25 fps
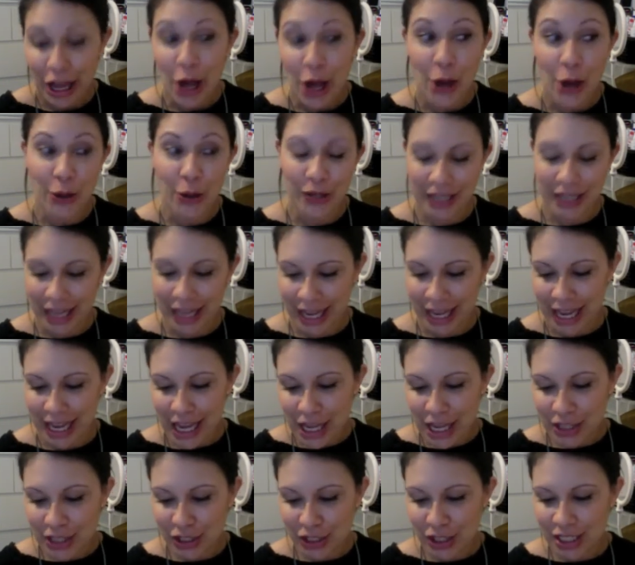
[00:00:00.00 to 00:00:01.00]
Okay,
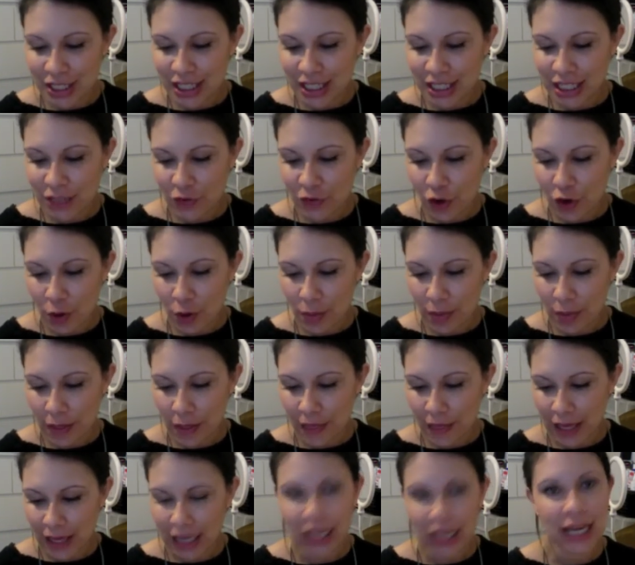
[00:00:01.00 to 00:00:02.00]
so this is from
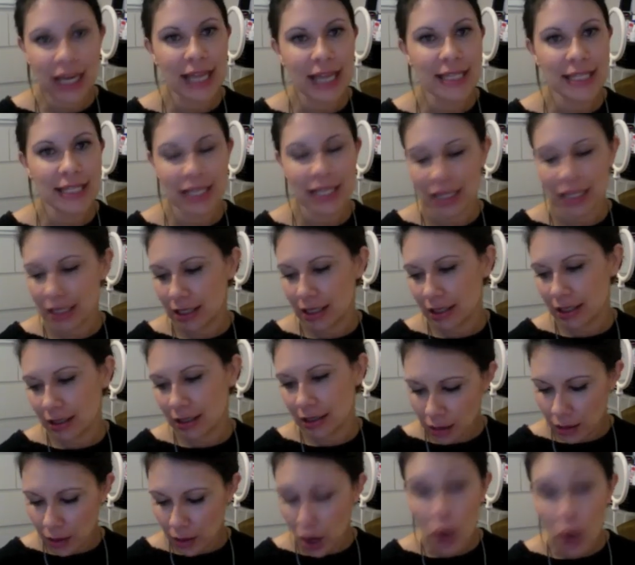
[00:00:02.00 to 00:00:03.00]
their classic.
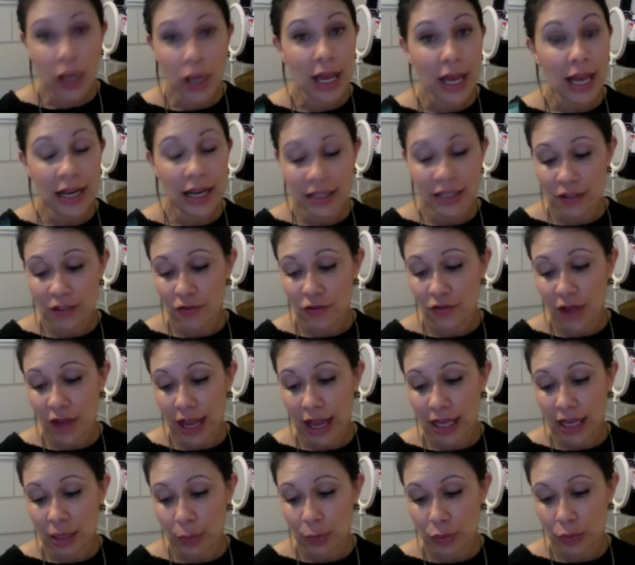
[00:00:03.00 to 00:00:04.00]
Okay, and it's a
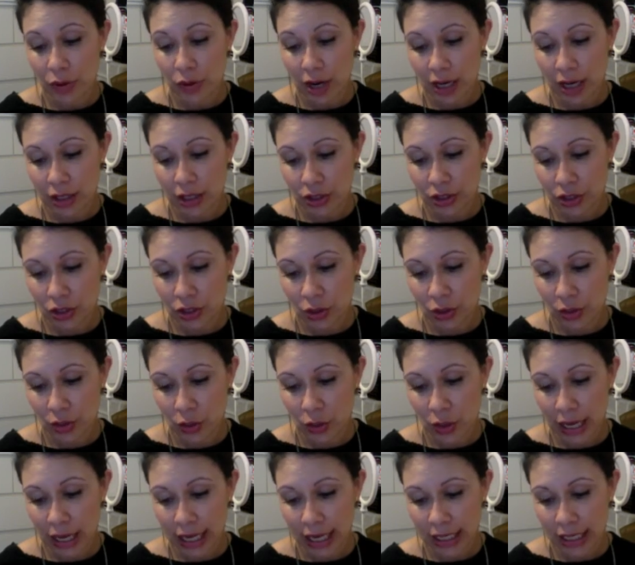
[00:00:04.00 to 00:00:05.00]
vegan product too,
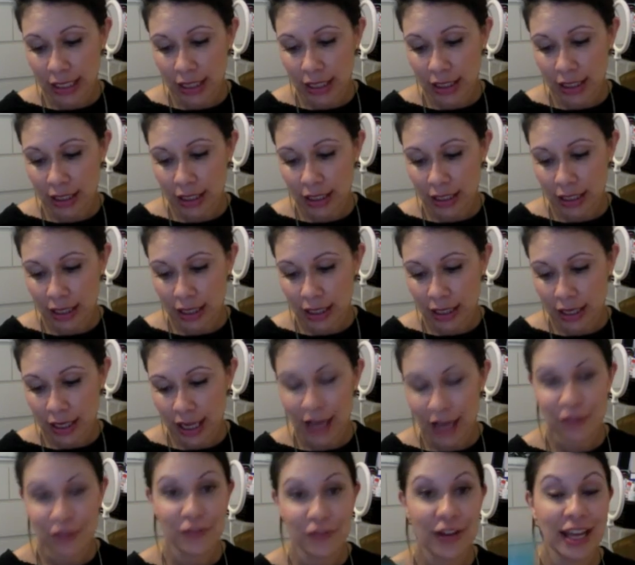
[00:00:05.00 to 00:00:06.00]
organic
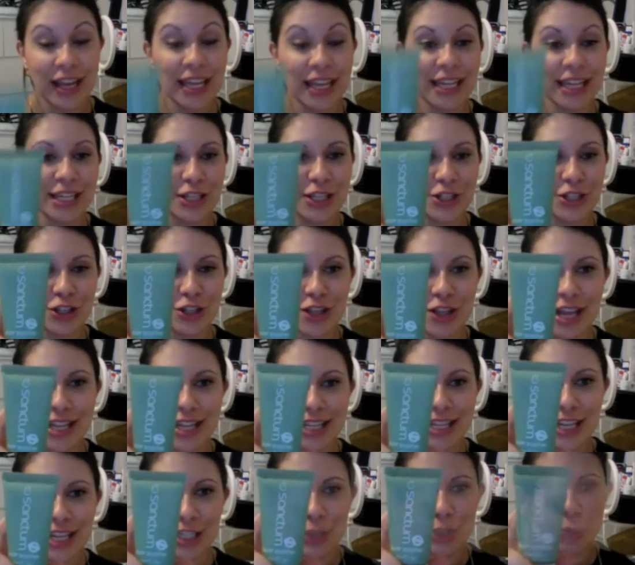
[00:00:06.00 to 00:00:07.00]
and vegan. So that's
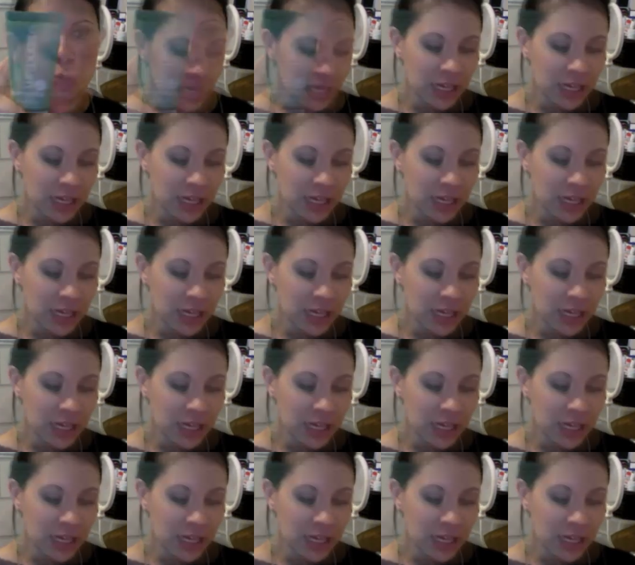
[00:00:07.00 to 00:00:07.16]
actually pretty.